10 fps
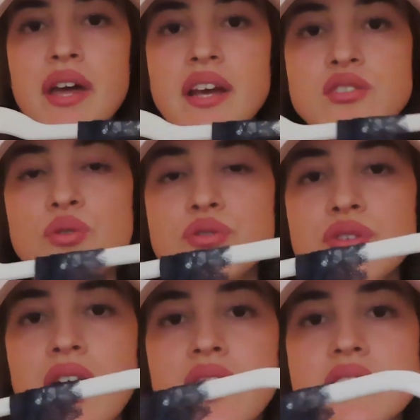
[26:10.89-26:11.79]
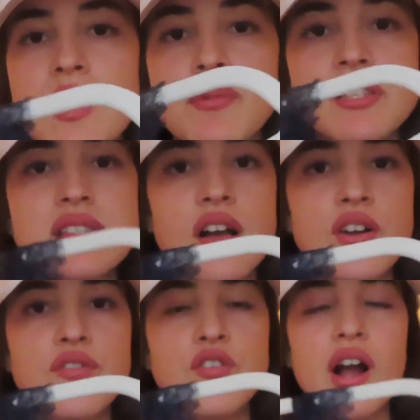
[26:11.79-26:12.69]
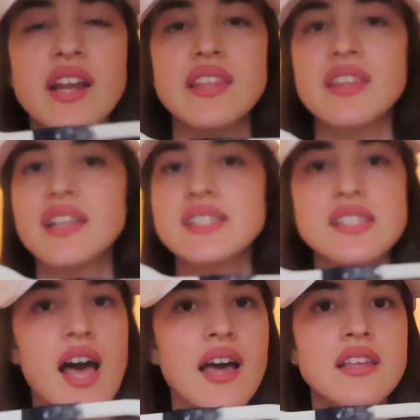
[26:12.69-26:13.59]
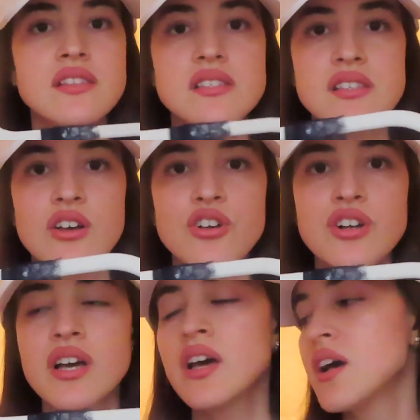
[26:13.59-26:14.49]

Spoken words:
And I told you guys, I'm a sucker for anything satin, silk.